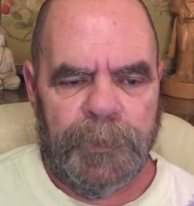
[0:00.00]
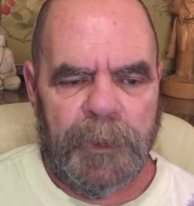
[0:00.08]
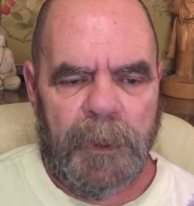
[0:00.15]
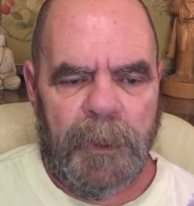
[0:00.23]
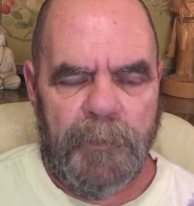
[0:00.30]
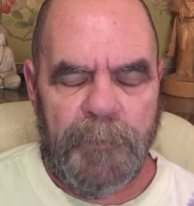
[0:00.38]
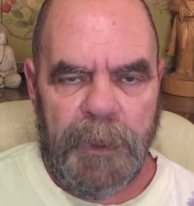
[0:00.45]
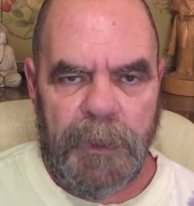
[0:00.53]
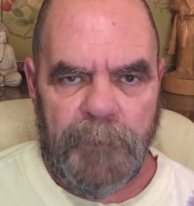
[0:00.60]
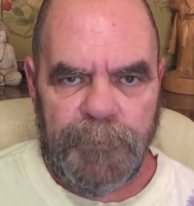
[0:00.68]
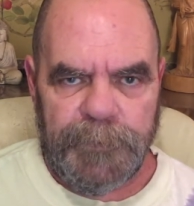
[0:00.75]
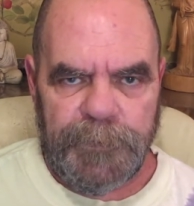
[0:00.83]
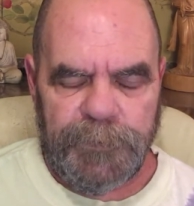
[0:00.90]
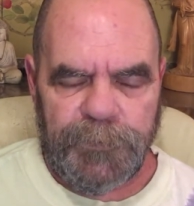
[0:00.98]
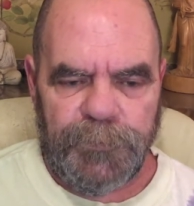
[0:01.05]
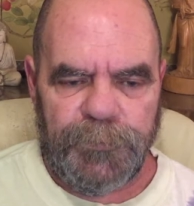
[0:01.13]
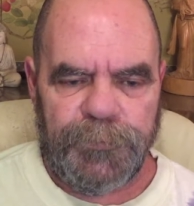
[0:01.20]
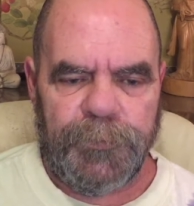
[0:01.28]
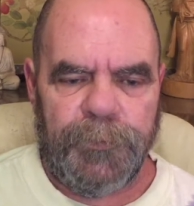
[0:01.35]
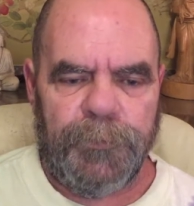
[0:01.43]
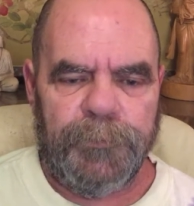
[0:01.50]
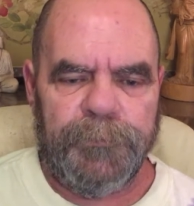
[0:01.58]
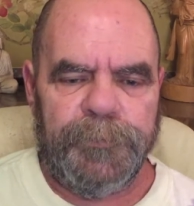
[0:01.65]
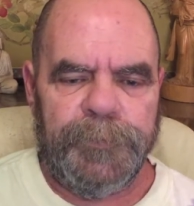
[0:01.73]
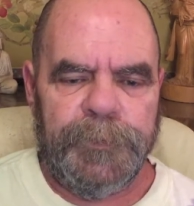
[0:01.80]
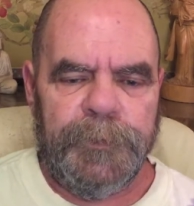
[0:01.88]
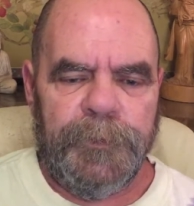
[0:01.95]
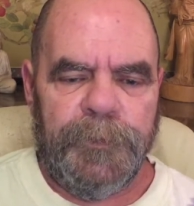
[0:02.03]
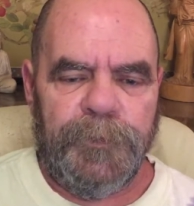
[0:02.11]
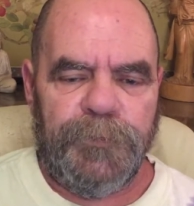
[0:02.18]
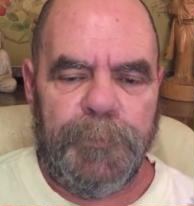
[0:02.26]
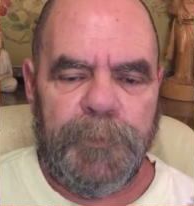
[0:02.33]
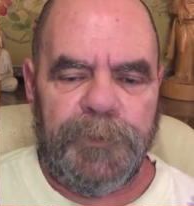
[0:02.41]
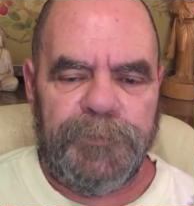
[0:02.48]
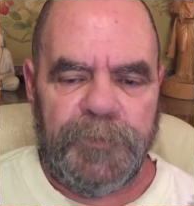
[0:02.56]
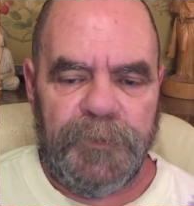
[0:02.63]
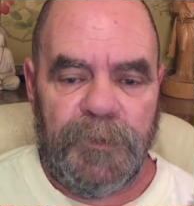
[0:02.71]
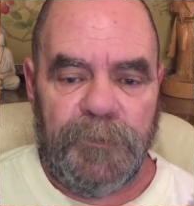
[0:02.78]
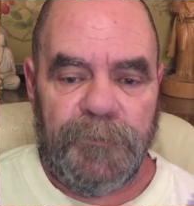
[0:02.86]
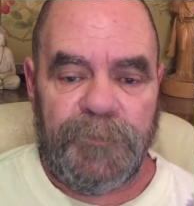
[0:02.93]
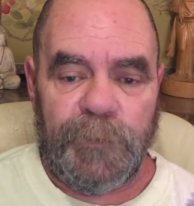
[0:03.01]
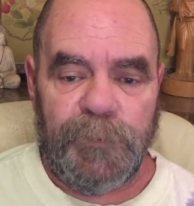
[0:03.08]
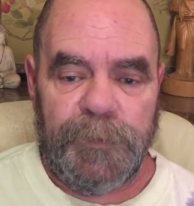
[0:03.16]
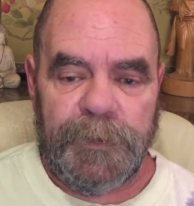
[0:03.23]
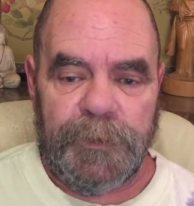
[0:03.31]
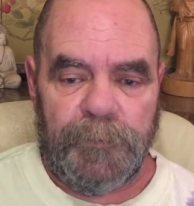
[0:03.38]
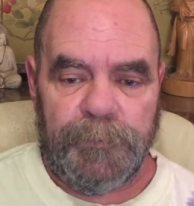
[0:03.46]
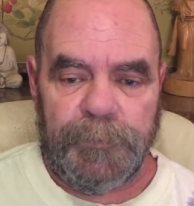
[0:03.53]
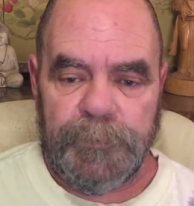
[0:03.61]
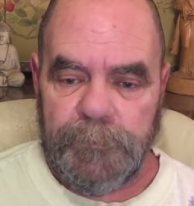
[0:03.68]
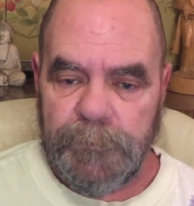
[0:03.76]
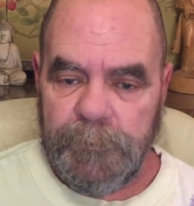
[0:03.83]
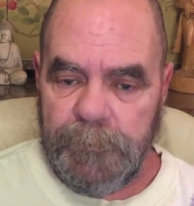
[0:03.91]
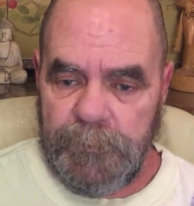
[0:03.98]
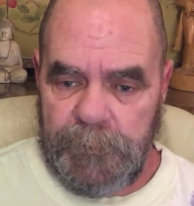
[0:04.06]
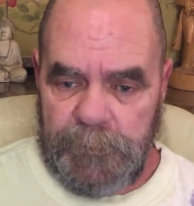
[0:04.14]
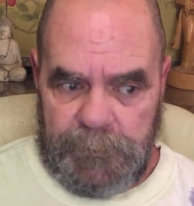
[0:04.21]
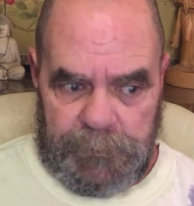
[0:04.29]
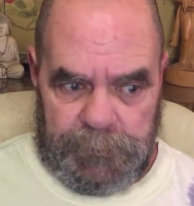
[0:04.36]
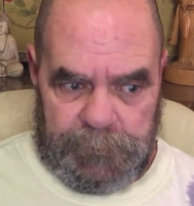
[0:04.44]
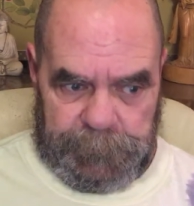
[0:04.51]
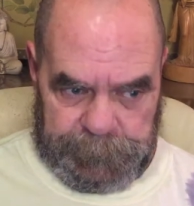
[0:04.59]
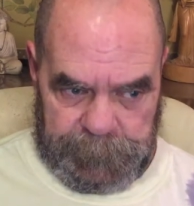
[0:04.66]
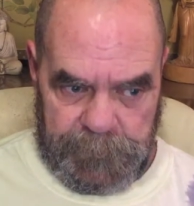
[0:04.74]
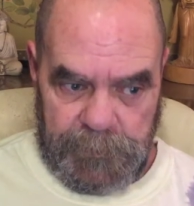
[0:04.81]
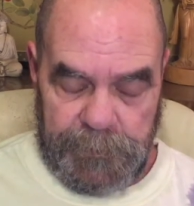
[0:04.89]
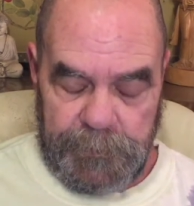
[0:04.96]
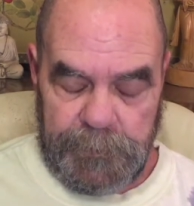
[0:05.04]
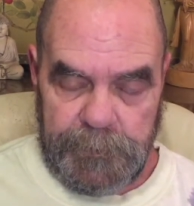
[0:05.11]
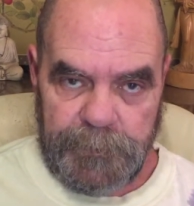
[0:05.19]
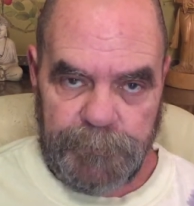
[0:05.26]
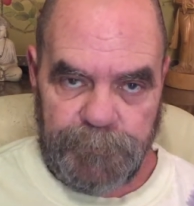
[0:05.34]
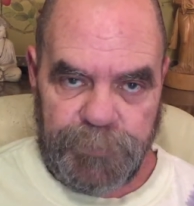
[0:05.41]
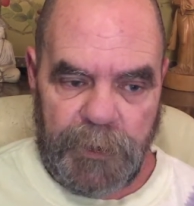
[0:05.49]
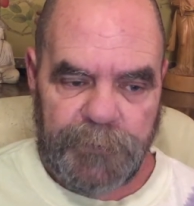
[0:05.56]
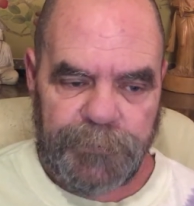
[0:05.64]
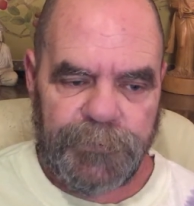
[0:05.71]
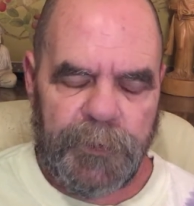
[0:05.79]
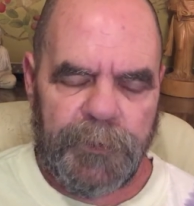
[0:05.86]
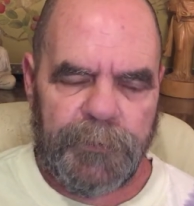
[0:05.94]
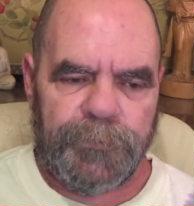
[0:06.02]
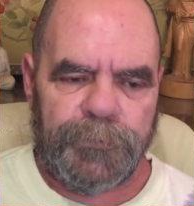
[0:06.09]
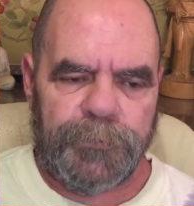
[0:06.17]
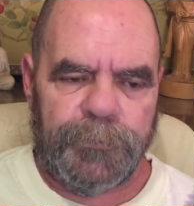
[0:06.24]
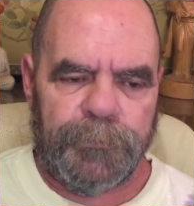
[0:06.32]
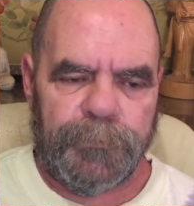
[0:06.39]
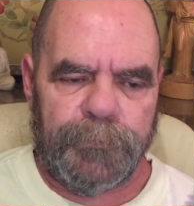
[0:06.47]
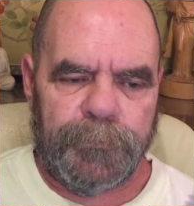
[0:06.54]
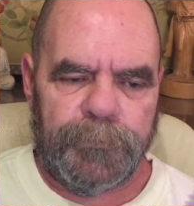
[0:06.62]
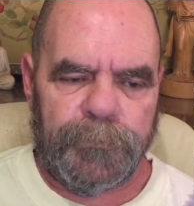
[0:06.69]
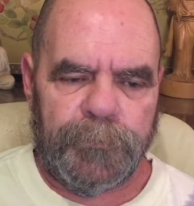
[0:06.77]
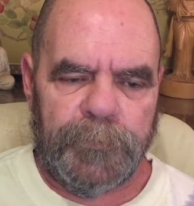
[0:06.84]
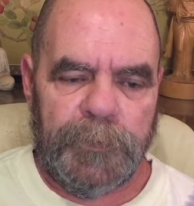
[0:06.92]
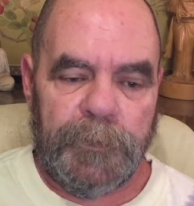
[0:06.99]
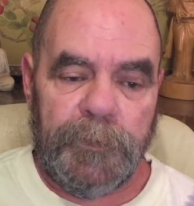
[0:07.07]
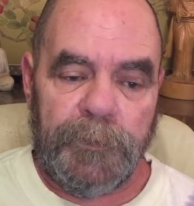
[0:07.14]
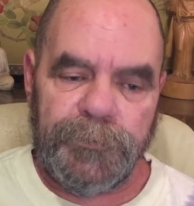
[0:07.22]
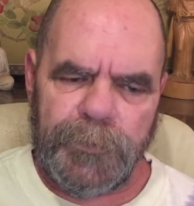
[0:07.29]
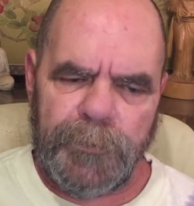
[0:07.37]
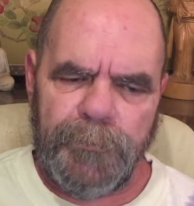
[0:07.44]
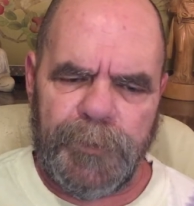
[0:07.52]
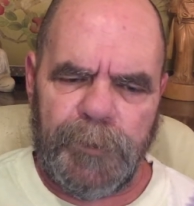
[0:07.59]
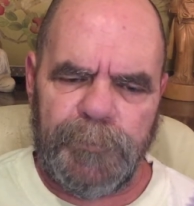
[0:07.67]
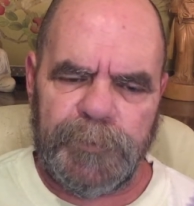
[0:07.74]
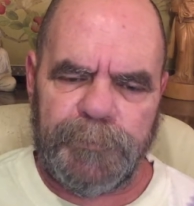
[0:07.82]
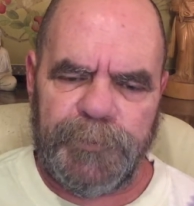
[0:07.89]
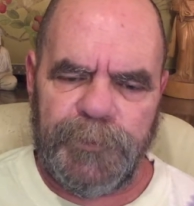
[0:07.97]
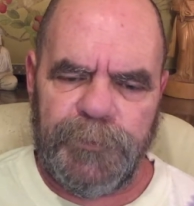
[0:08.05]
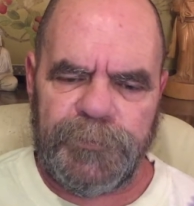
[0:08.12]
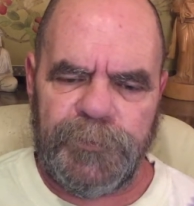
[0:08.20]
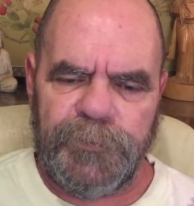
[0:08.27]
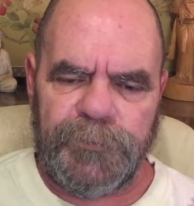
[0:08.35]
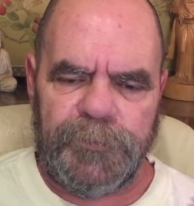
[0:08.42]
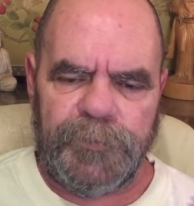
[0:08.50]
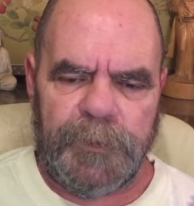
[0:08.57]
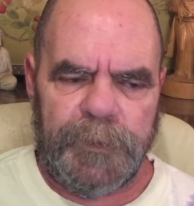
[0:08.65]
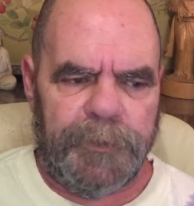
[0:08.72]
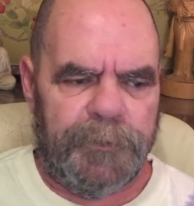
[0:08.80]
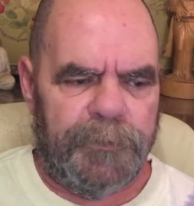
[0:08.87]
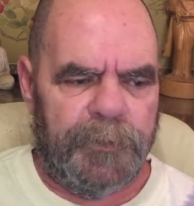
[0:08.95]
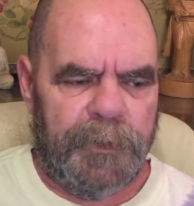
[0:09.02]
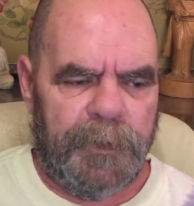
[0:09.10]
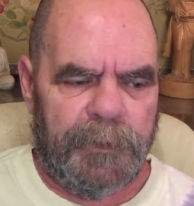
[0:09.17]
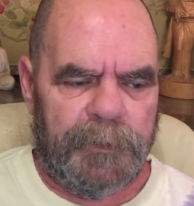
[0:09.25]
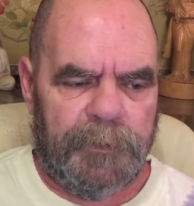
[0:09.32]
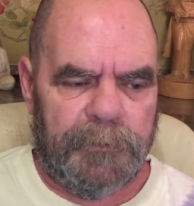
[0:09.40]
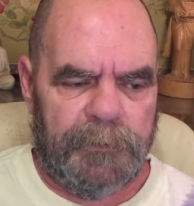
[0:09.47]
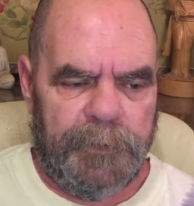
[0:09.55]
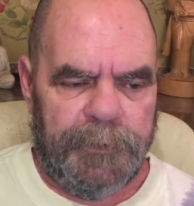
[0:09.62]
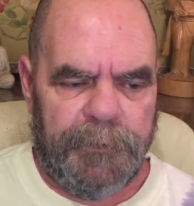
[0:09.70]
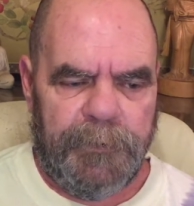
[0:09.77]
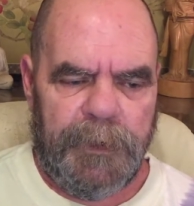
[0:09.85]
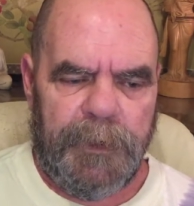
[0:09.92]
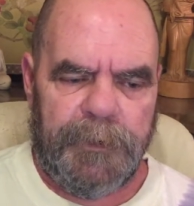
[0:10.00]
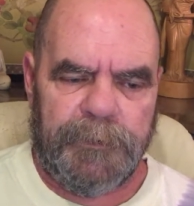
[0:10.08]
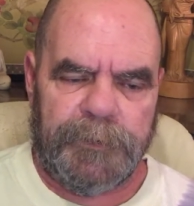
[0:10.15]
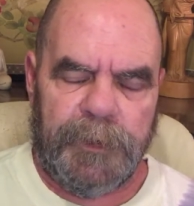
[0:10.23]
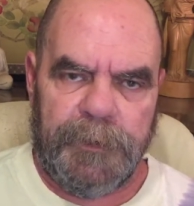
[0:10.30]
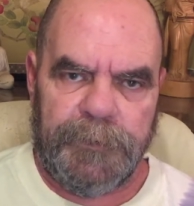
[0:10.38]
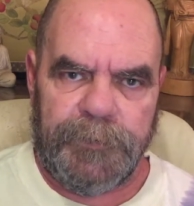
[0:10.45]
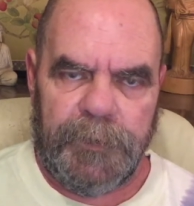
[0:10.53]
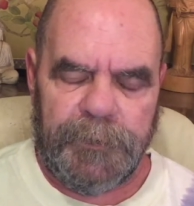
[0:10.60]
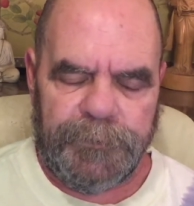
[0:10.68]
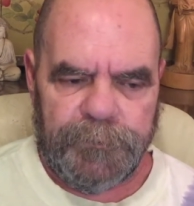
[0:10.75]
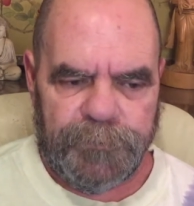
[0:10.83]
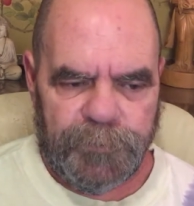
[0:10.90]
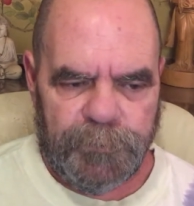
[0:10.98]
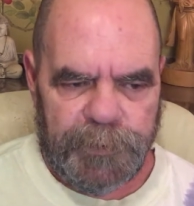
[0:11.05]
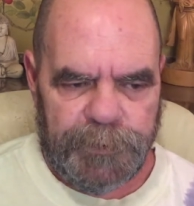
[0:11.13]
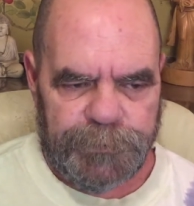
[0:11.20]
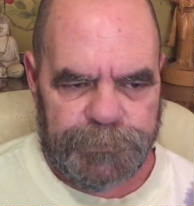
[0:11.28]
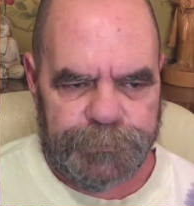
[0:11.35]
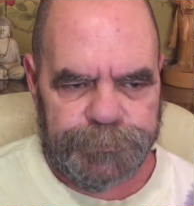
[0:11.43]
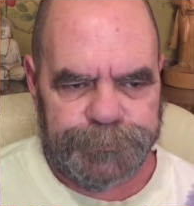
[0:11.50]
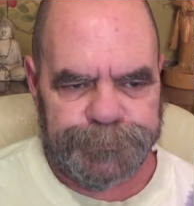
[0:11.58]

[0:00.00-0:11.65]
I'm happy to do so, especially if it would help in the healing process. In some public postings of the letter, I later added contact information.